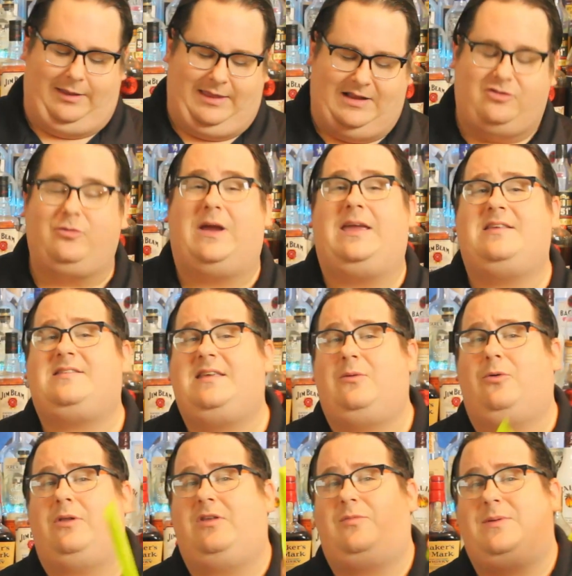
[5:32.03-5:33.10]
That's right,
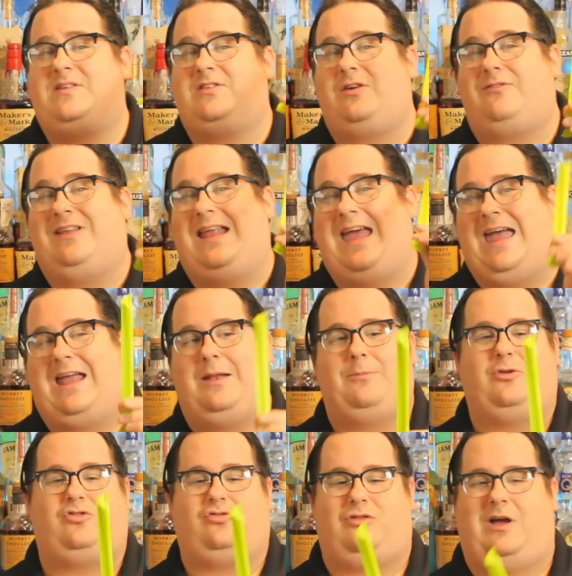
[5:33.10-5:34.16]
SeaWorld is going to be serving
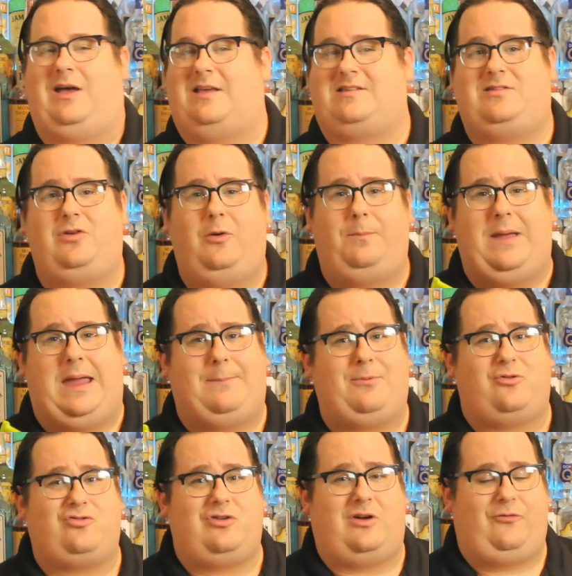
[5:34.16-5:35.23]
edible straws. No
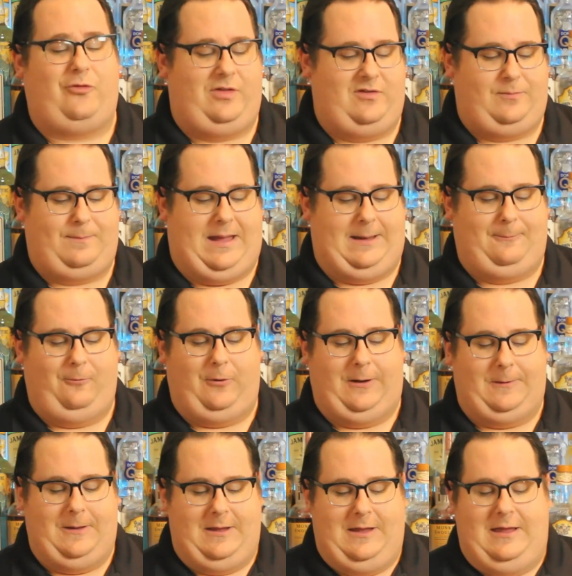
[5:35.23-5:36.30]
paper straw for this bad
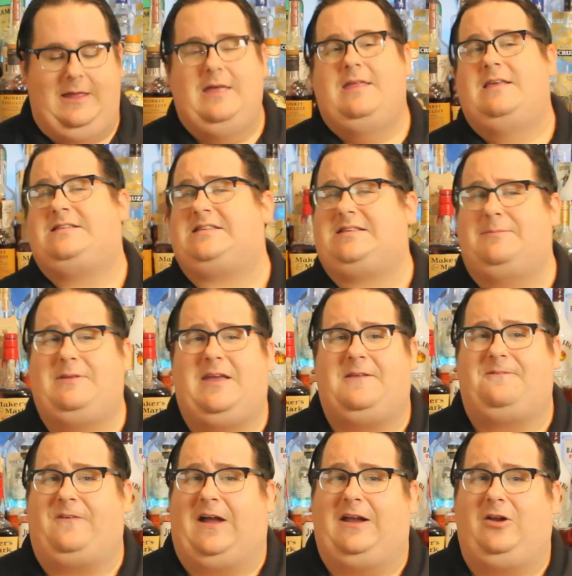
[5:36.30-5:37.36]
boy. This is something you
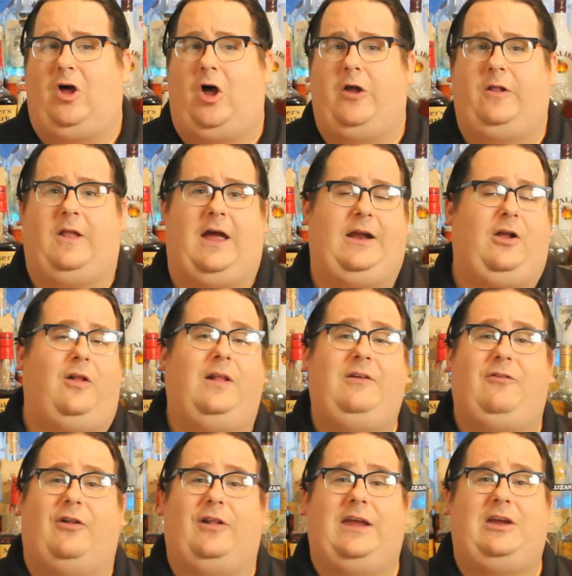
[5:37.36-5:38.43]
can find online. I'll
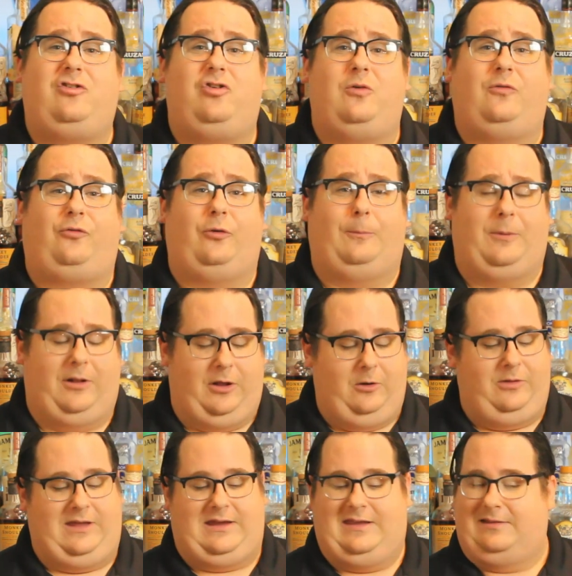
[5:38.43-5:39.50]
leave a link to it for
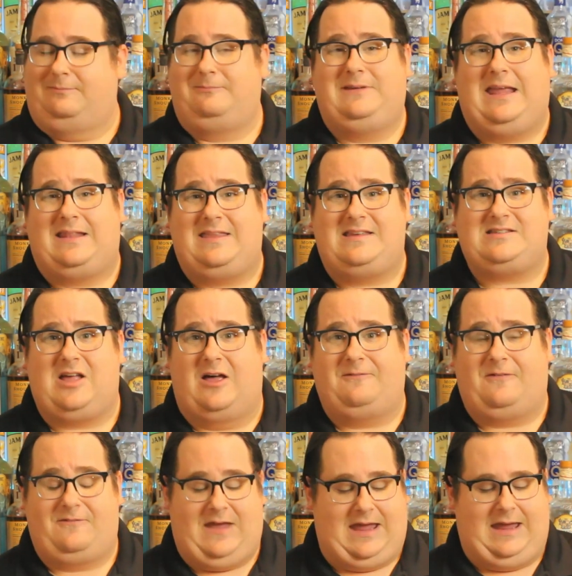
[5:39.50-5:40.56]
below. They can get these
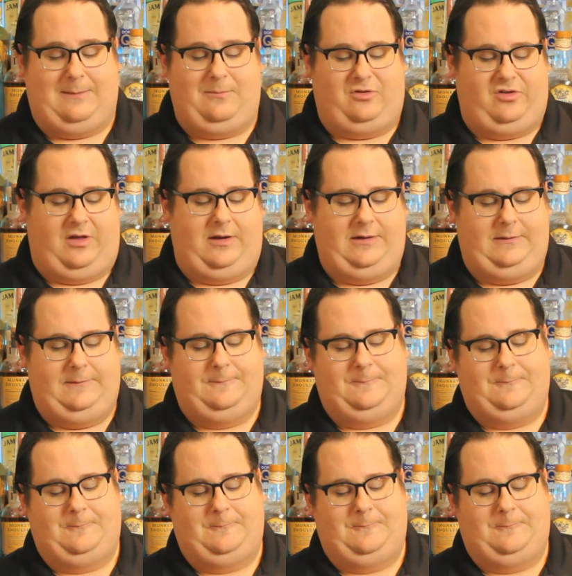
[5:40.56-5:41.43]
off of Amazon.